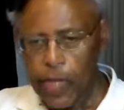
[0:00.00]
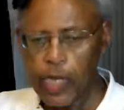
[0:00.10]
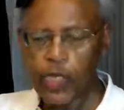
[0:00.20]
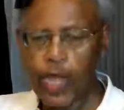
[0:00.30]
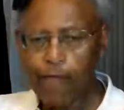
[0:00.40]

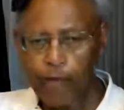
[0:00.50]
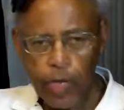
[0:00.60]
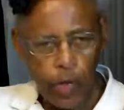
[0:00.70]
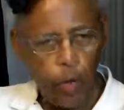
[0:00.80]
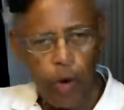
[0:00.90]
There's a
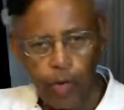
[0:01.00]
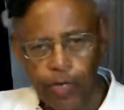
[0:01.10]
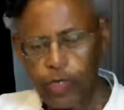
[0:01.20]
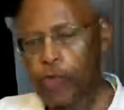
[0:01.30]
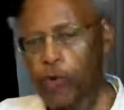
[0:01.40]
heavenly call,
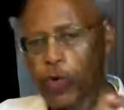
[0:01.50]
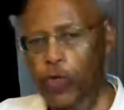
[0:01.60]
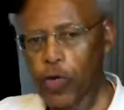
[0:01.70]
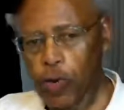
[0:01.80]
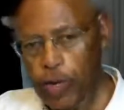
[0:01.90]
which is the
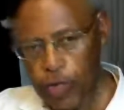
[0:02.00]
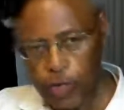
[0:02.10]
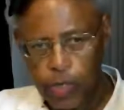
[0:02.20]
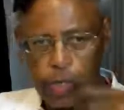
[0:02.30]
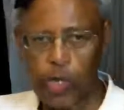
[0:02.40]

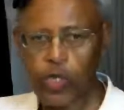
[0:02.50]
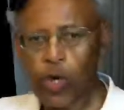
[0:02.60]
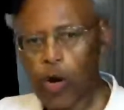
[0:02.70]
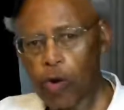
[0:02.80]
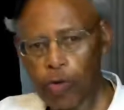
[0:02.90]
prototokos, okay. and
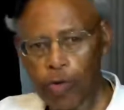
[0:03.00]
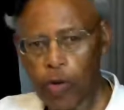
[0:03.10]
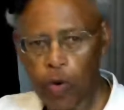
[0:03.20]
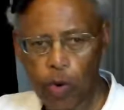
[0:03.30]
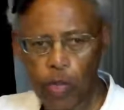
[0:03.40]
there's an earthly
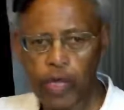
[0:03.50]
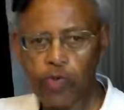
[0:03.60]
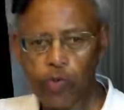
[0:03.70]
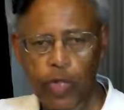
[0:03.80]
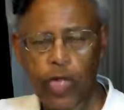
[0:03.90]
call.
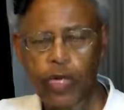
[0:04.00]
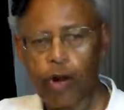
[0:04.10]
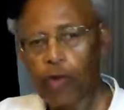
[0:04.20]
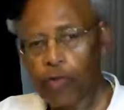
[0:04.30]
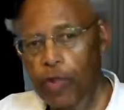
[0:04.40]
Israel had an
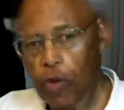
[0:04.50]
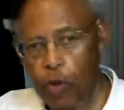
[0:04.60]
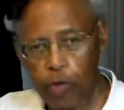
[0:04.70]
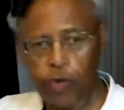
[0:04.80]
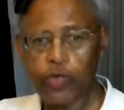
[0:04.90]
earthly
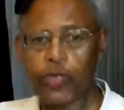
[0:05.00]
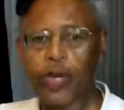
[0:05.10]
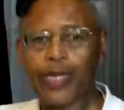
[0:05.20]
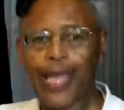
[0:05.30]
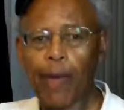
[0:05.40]
call because they
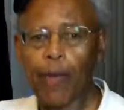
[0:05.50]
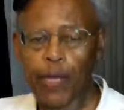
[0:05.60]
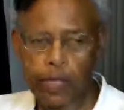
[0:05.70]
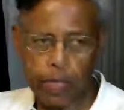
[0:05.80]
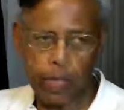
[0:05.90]
are
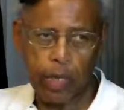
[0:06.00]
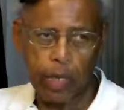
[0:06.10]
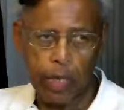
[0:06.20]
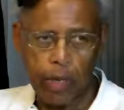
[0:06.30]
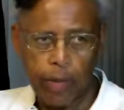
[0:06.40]
damnates.
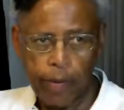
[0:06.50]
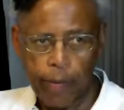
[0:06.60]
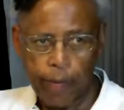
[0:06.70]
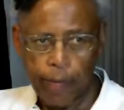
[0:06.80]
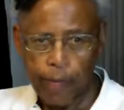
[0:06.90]

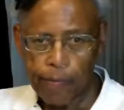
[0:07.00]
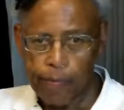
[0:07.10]
Right.